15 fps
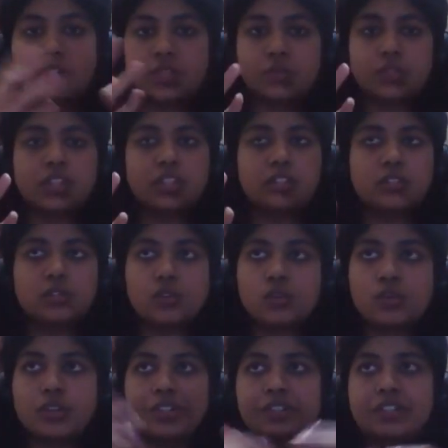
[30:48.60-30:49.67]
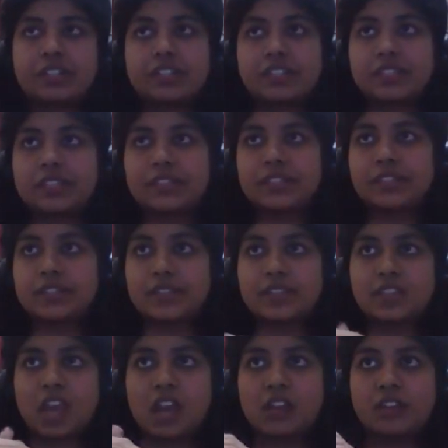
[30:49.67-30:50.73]
You can go and click the
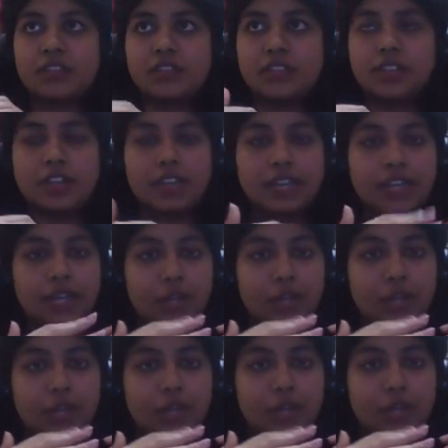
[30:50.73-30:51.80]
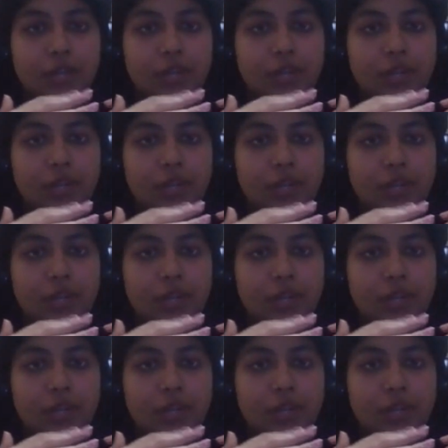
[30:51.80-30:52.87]
scattered light on a tree
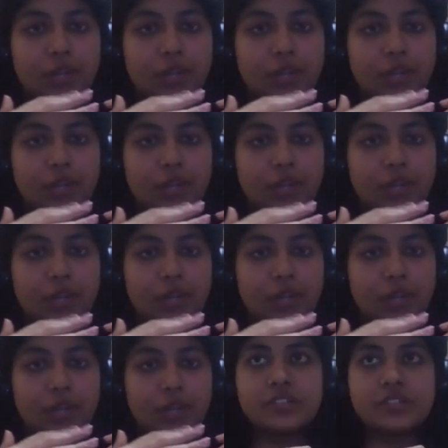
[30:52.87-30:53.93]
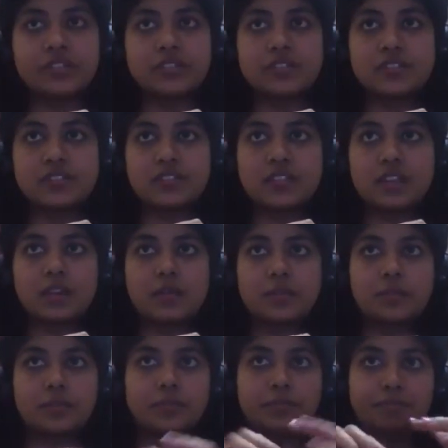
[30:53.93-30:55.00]
or
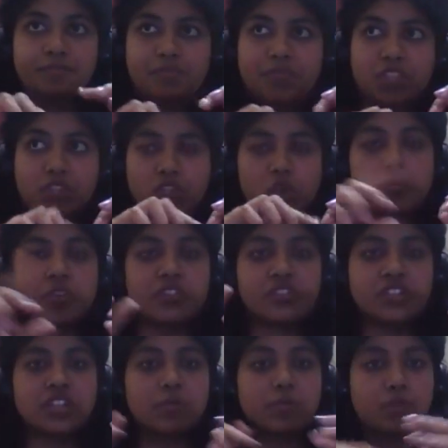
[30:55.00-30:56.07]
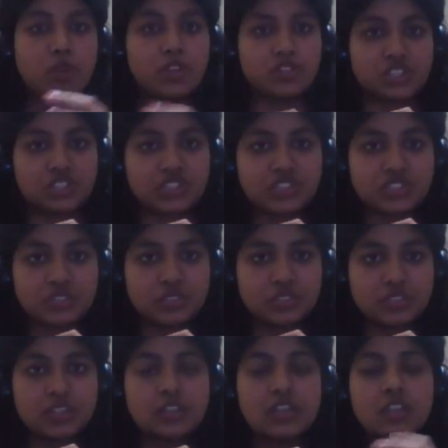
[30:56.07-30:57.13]
some geometrical projection
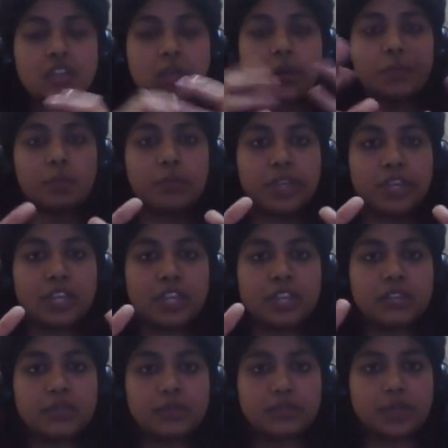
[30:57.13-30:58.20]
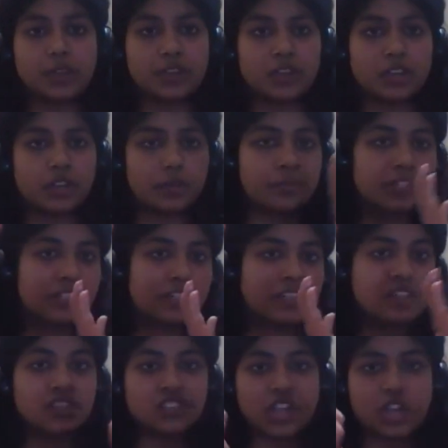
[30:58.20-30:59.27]
made by a
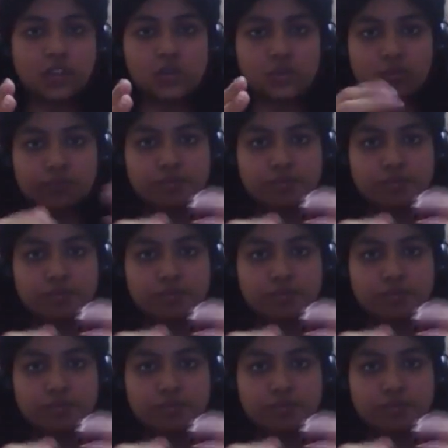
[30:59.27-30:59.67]
building's shadow.